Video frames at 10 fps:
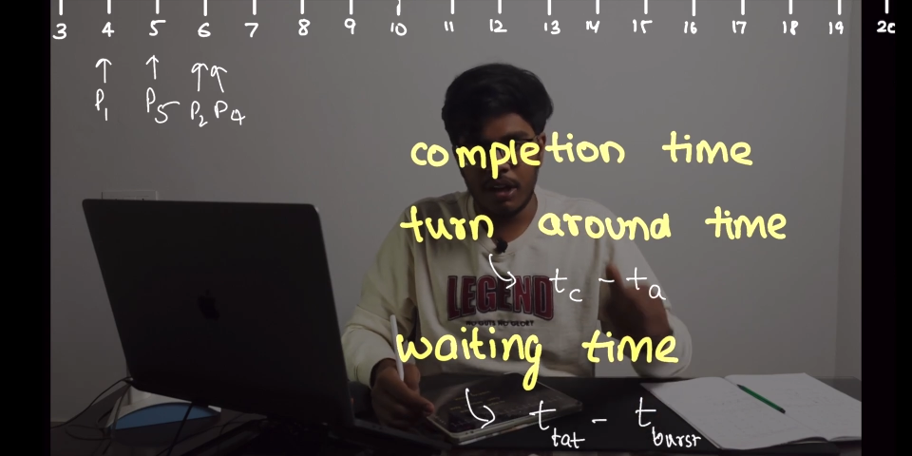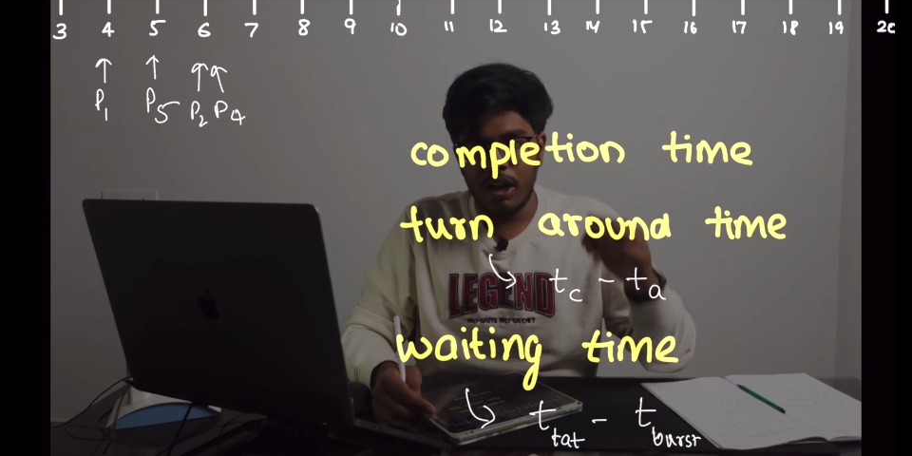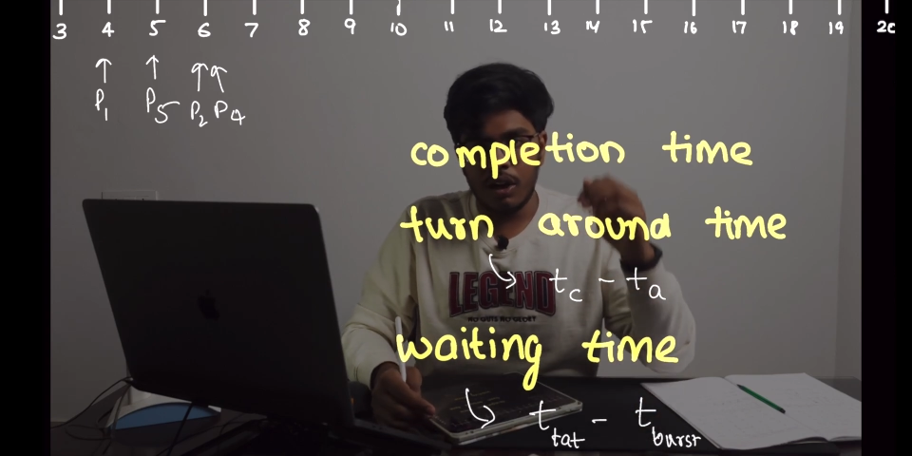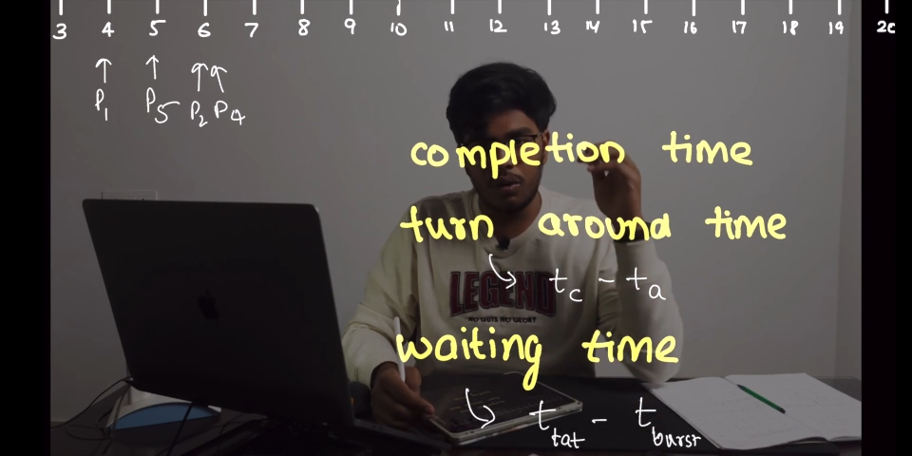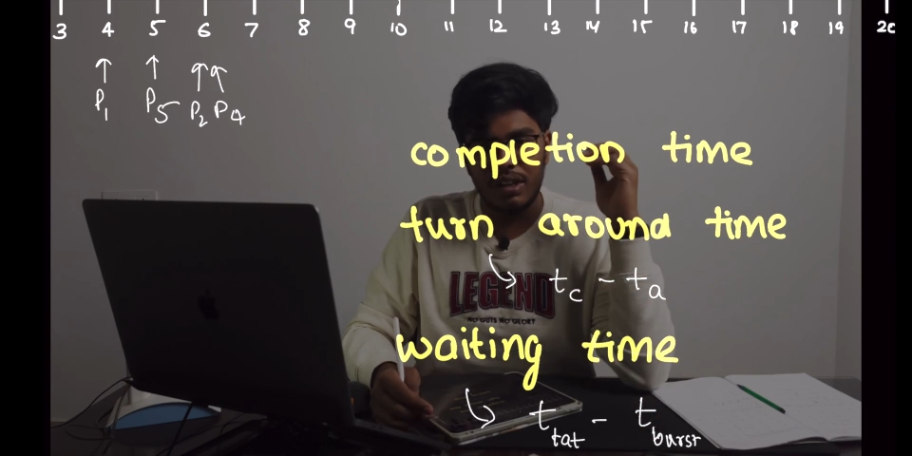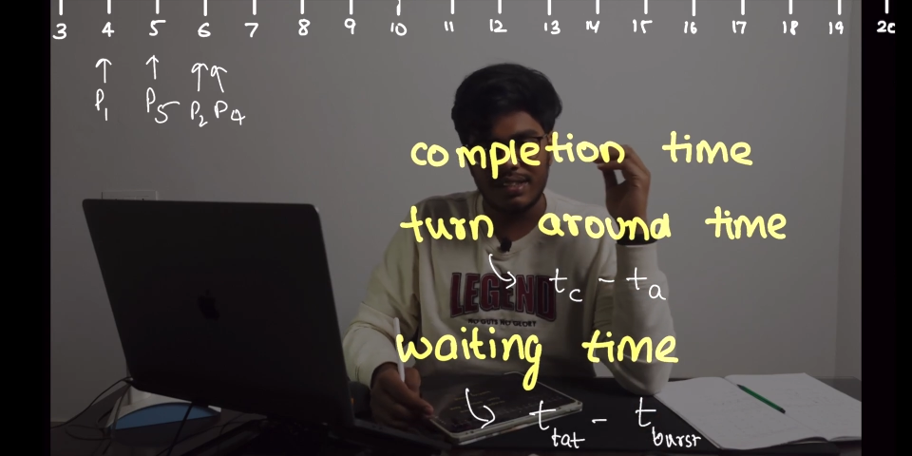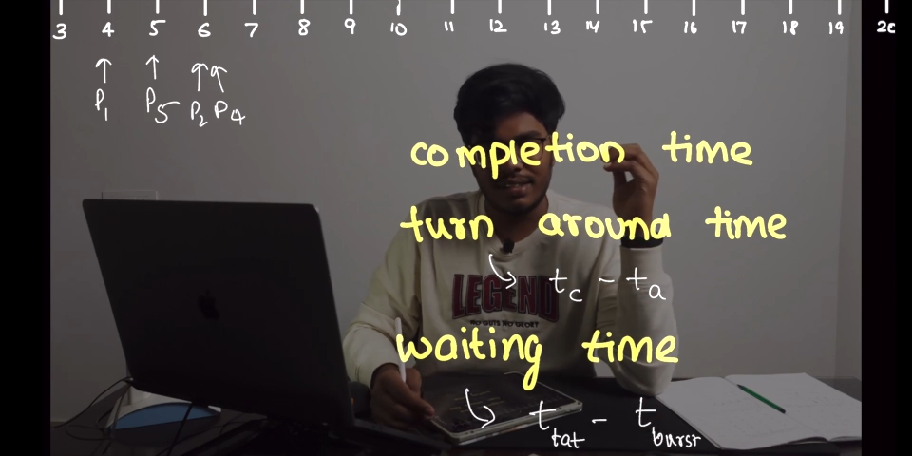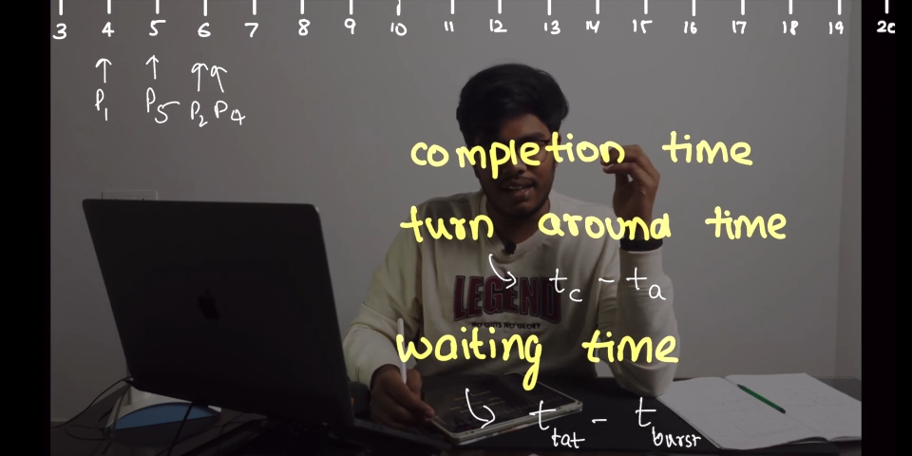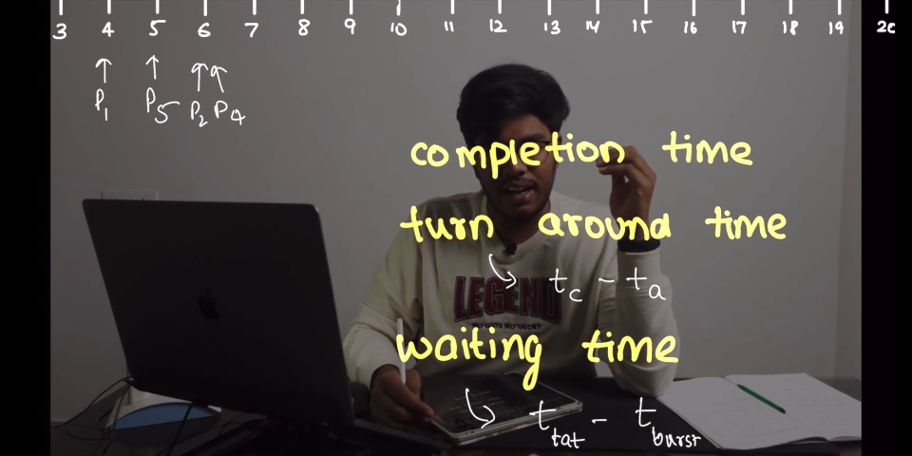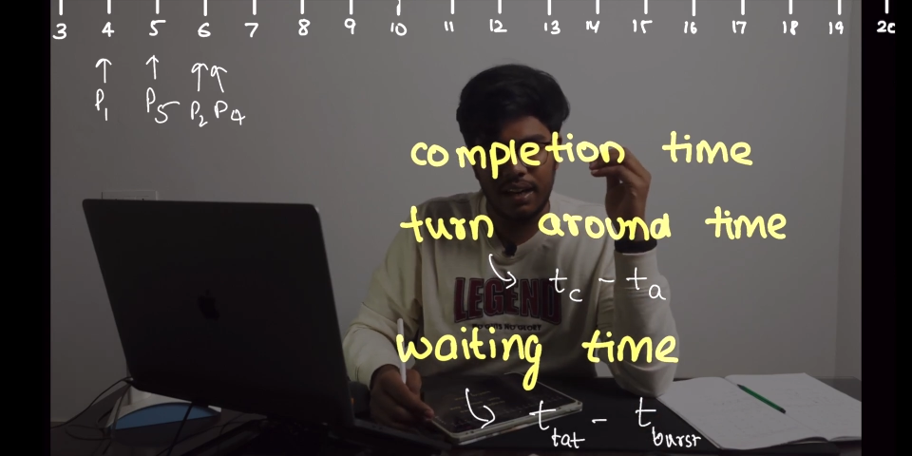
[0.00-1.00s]
to
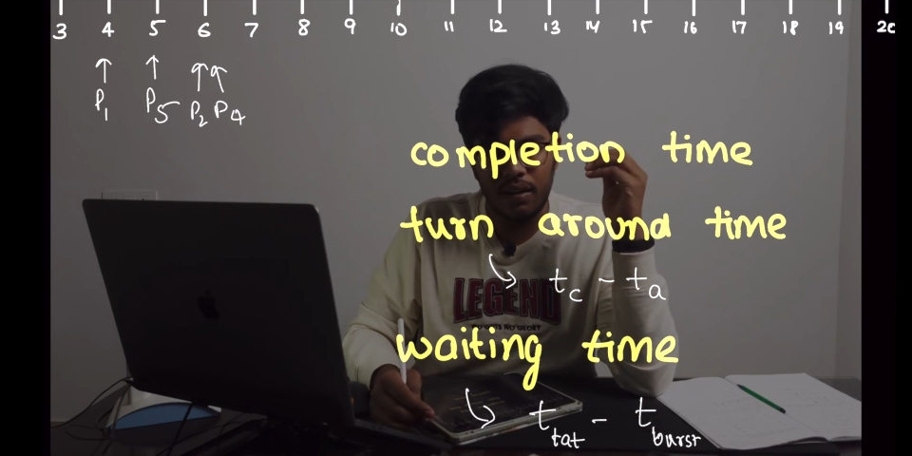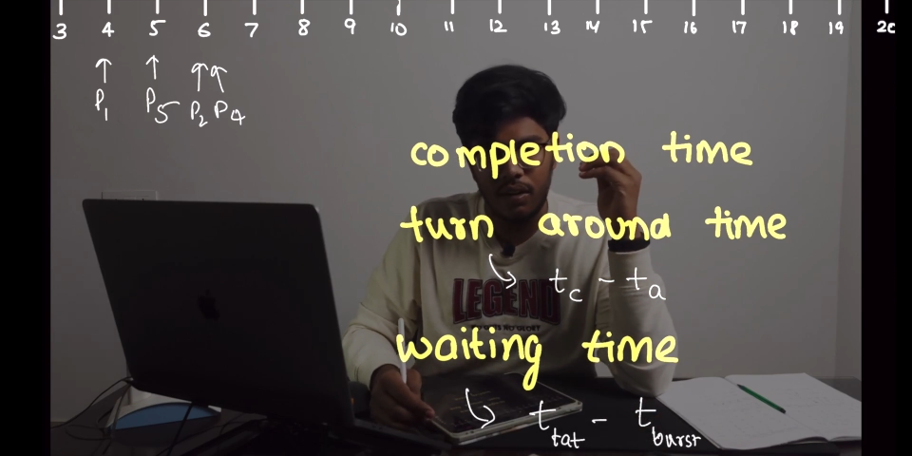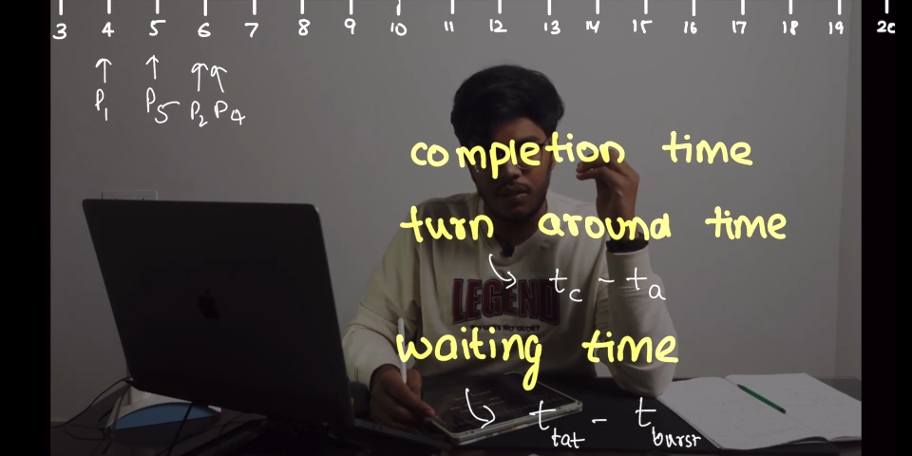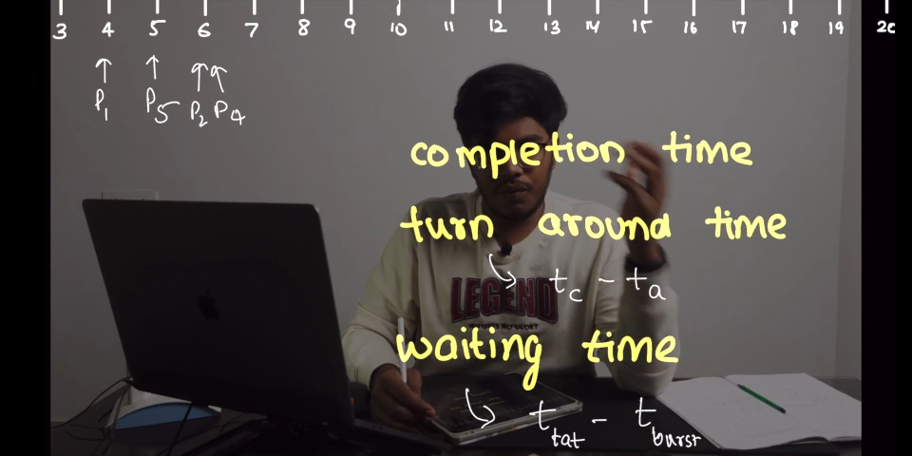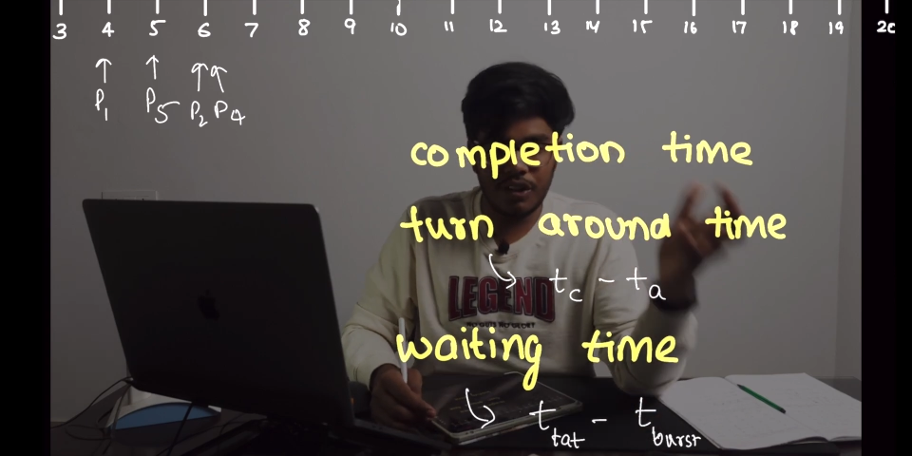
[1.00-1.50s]
decide which